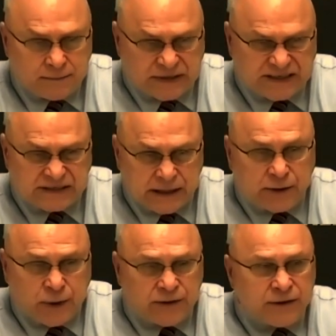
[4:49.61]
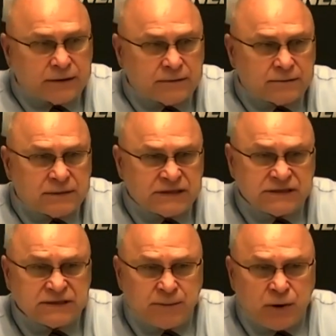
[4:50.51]
but stick with it this
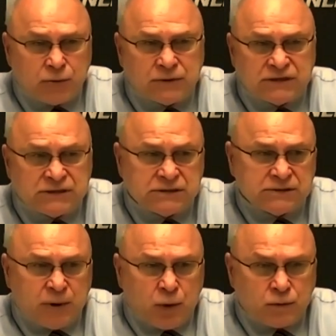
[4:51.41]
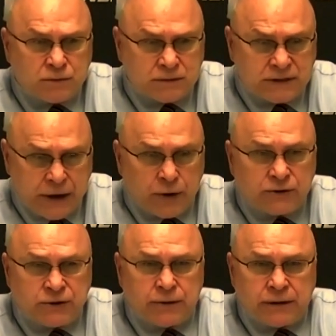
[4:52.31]
is about this is about
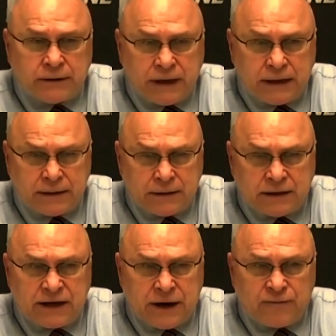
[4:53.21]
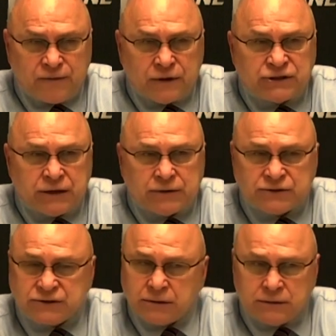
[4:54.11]
character and the care for each other
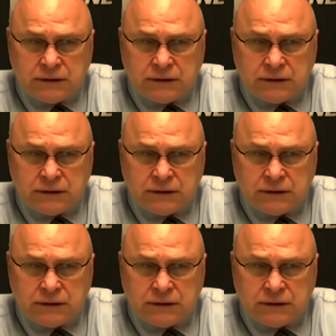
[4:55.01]
so